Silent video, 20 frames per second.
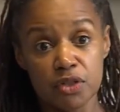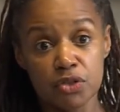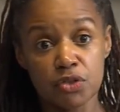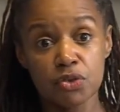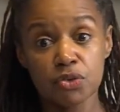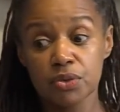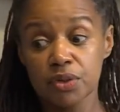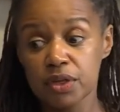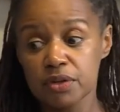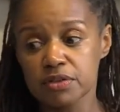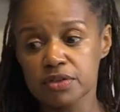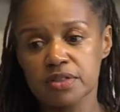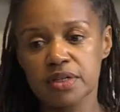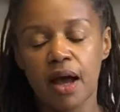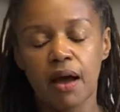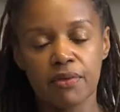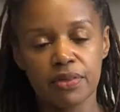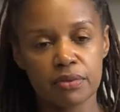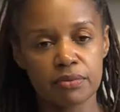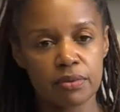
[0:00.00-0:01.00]
2 years
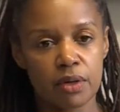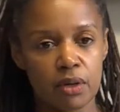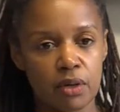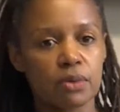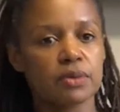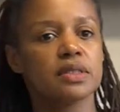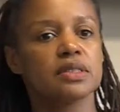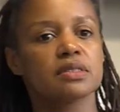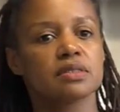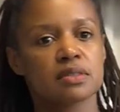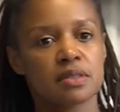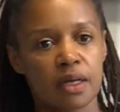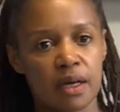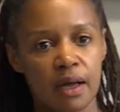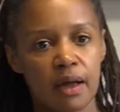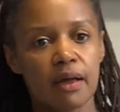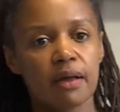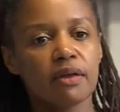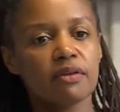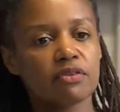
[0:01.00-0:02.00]
down the road is
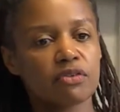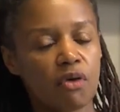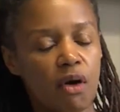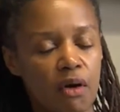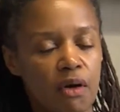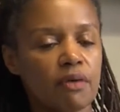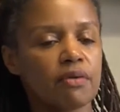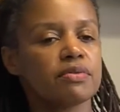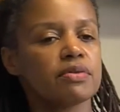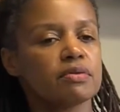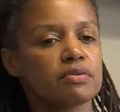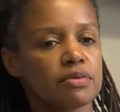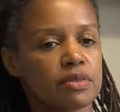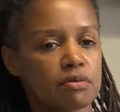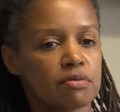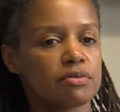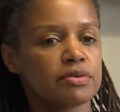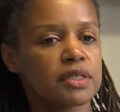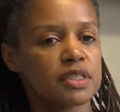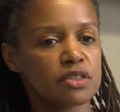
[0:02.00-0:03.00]
all the
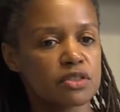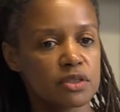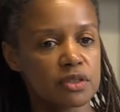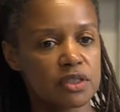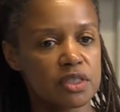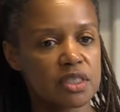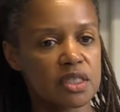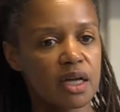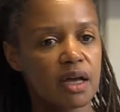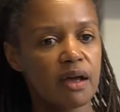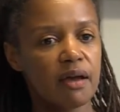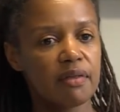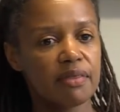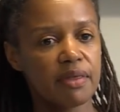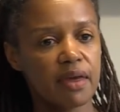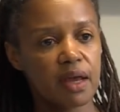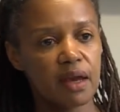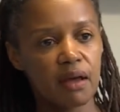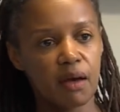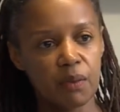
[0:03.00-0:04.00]
research
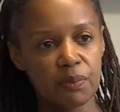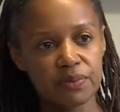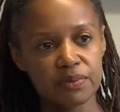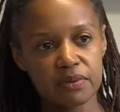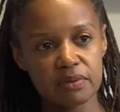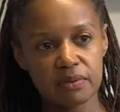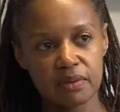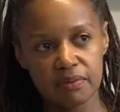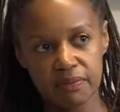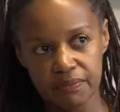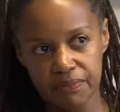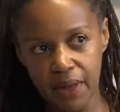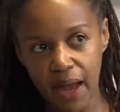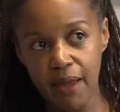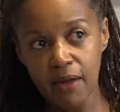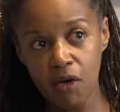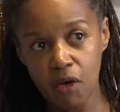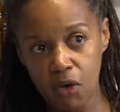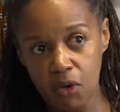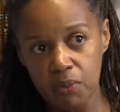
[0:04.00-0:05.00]
that helps.
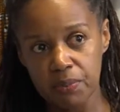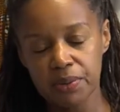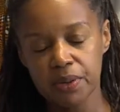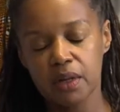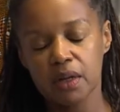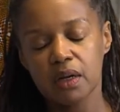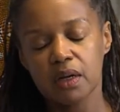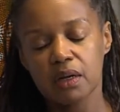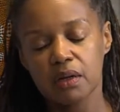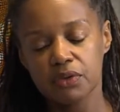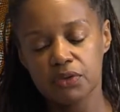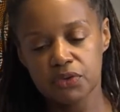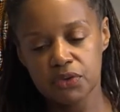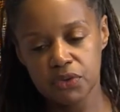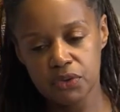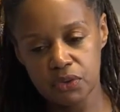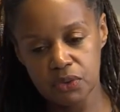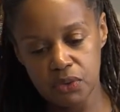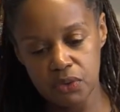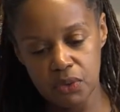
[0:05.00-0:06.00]
I hope
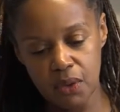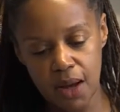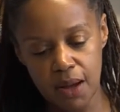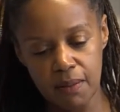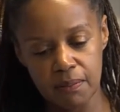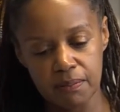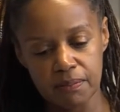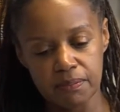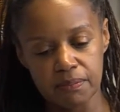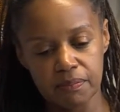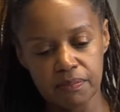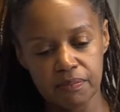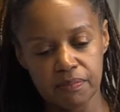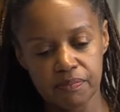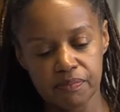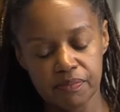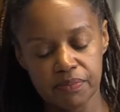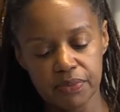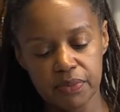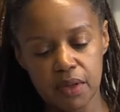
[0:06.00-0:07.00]
to,
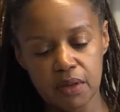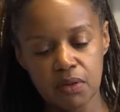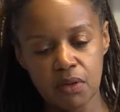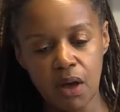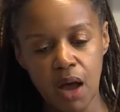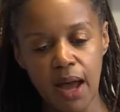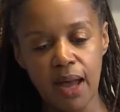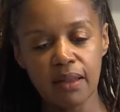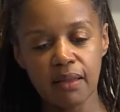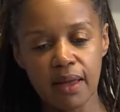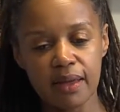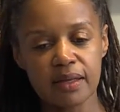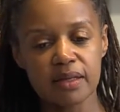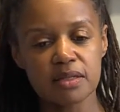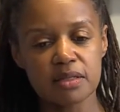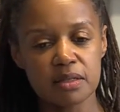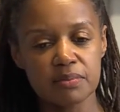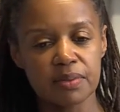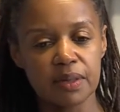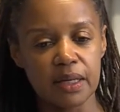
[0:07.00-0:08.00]
I like
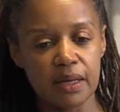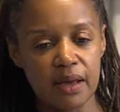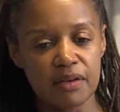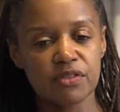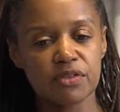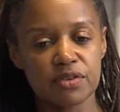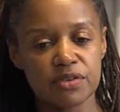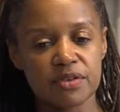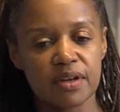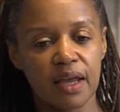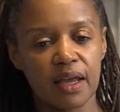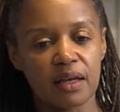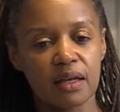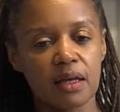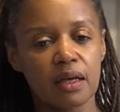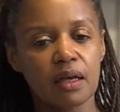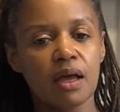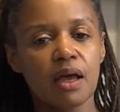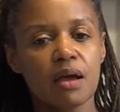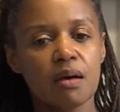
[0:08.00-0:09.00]
it to be
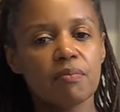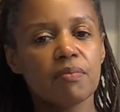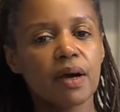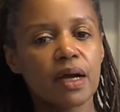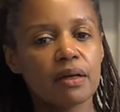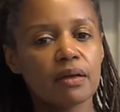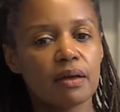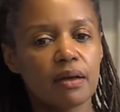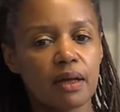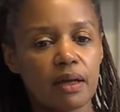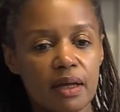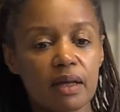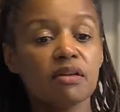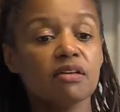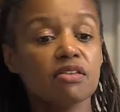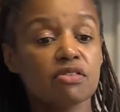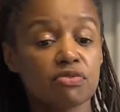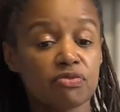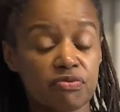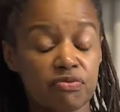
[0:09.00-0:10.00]
entertaining, but
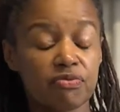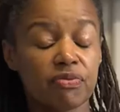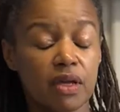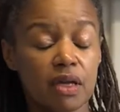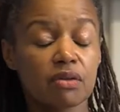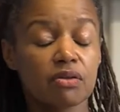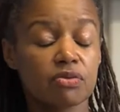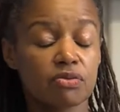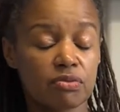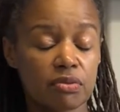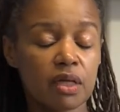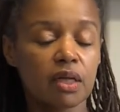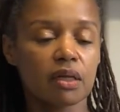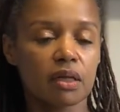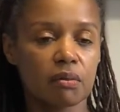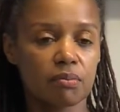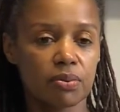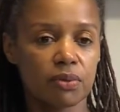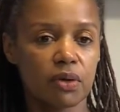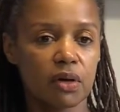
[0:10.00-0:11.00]
it's
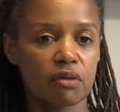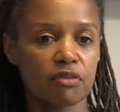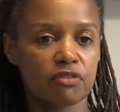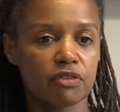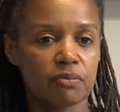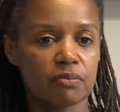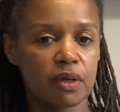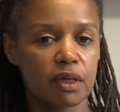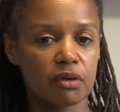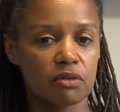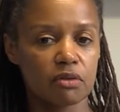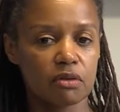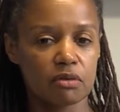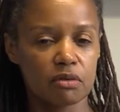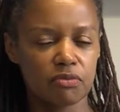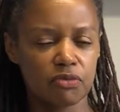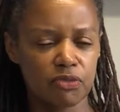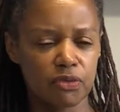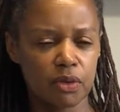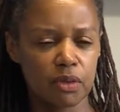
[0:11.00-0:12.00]
really important for me
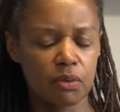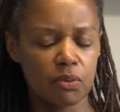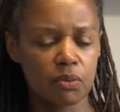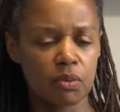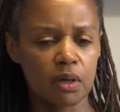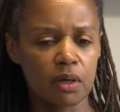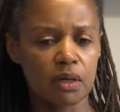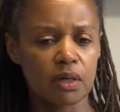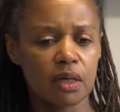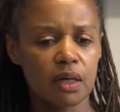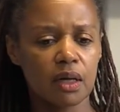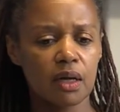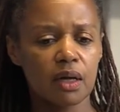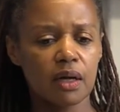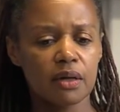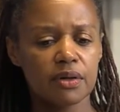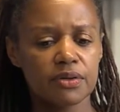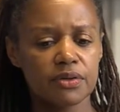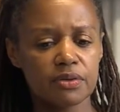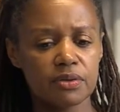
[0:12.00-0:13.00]
for the work
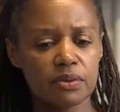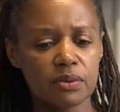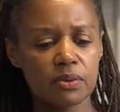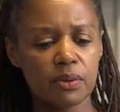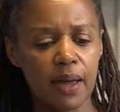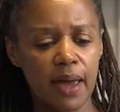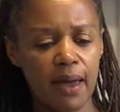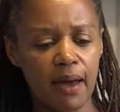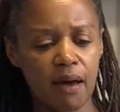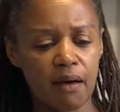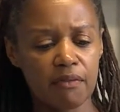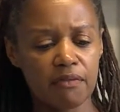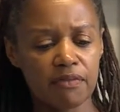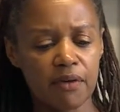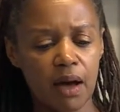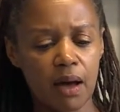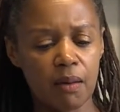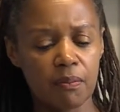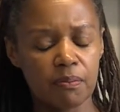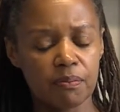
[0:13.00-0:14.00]
to have
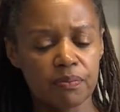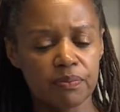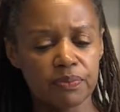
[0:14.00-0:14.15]
a